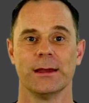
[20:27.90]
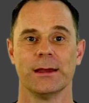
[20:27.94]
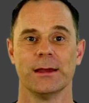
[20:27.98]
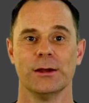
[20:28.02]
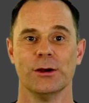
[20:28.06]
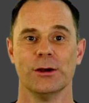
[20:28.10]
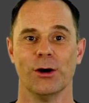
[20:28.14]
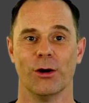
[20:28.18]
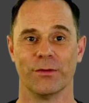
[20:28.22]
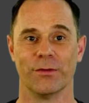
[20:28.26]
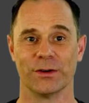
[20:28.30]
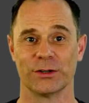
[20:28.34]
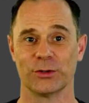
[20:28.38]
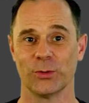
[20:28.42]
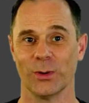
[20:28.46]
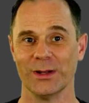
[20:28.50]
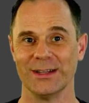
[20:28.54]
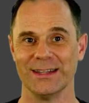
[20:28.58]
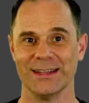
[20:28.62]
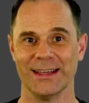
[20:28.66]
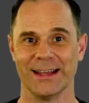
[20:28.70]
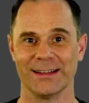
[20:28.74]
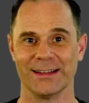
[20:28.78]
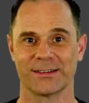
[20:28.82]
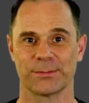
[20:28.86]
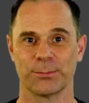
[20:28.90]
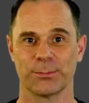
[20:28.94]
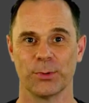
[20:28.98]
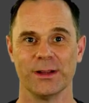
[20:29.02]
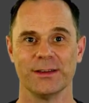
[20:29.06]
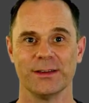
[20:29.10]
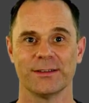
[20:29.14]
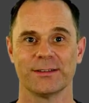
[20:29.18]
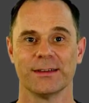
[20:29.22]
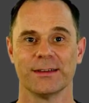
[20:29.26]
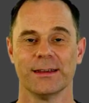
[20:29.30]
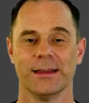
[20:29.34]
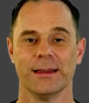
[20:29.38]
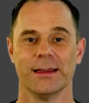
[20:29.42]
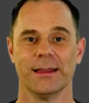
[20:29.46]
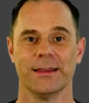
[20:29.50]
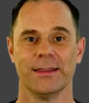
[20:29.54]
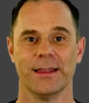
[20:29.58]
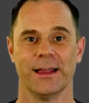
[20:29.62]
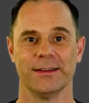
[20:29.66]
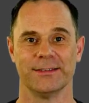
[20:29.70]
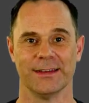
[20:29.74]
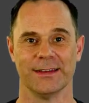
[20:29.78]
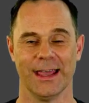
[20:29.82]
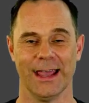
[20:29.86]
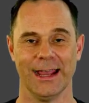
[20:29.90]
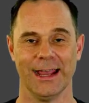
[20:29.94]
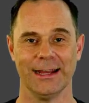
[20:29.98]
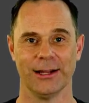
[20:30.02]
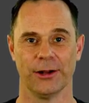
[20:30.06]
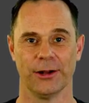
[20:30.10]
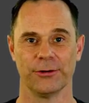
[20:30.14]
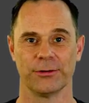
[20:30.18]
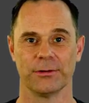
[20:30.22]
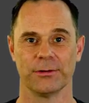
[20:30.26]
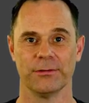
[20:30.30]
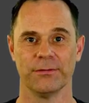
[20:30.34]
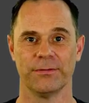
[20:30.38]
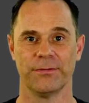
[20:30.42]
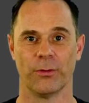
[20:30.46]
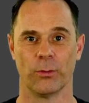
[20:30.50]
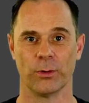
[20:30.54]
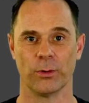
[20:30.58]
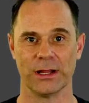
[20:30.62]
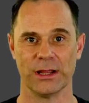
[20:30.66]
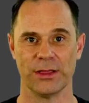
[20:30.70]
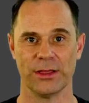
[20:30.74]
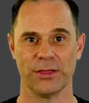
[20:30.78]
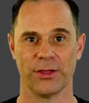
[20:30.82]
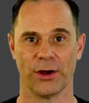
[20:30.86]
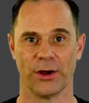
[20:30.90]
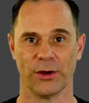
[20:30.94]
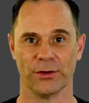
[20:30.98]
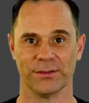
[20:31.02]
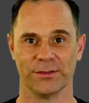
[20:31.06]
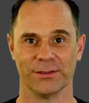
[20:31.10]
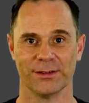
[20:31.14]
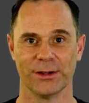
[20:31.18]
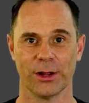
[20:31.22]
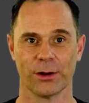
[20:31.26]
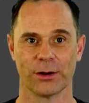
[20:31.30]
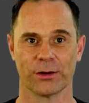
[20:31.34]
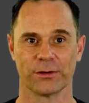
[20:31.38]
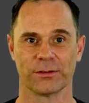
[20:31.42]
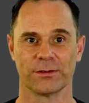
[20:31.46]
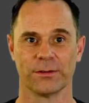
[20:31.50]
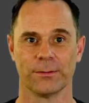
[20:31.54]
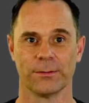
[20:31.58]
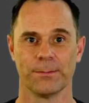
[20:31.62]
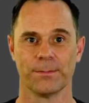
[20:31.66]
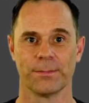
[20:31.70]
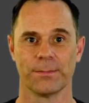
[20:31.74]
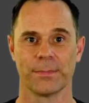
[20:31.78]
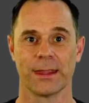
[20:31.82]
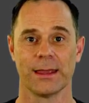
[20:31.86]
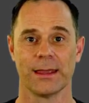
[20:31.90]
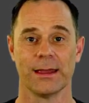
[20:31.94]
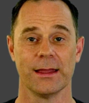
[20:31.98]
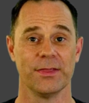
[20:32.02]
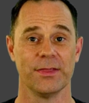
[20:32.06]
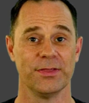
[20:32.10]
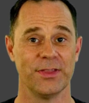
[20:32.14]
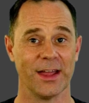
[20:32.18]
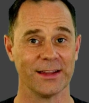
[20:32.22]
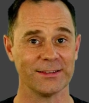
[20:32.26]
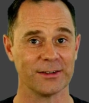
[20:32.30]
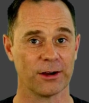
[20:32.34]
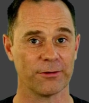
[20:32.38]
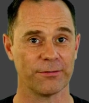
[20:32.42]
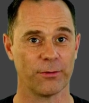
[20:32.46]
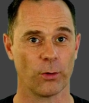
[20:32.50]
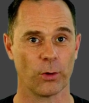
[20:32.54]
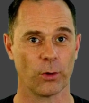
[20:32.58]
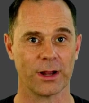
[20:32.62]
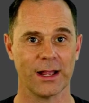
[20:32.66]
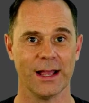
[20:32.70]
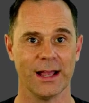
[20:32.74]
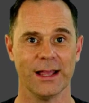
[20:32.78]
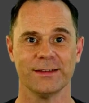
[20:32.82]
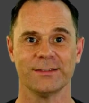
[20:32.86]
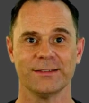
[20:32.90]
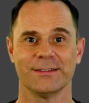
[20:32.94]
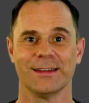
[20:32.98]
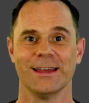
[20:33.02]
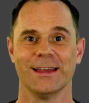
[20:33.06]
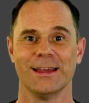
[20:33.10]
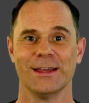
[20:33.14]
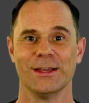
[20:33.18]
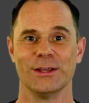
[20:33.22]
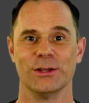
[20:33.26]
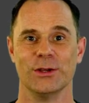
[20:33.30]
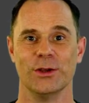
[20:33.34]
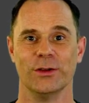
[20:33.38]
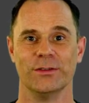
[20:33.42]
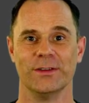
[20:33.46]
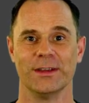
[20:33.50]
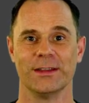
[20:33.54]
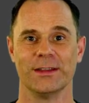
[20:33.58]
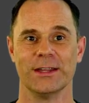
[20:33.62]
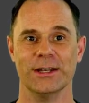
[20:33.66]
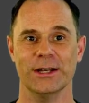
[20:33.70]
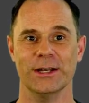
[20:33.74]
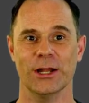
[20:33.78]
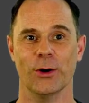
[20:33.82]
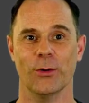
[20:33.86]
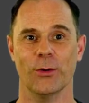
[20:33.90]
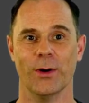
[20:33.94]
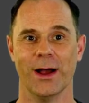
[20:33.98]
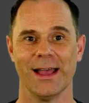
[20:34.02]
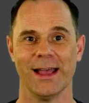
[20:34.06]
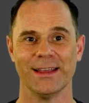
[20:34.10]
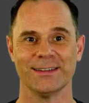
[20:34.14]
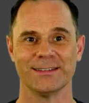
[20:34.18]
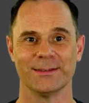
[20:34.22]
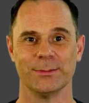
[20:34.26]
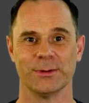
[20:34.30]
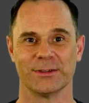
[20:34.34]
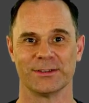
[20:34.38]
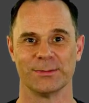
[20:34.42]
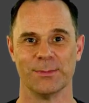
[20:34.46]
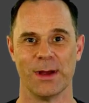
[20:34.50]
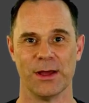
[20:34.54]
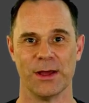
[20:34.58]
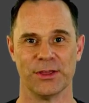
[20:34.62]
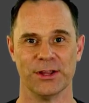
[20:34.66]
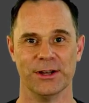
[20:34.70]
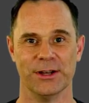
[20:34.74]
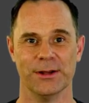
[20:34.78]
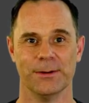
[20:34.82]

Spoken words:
Over 28 sprints, that's $840,000. That's our forecast using the no estimates method.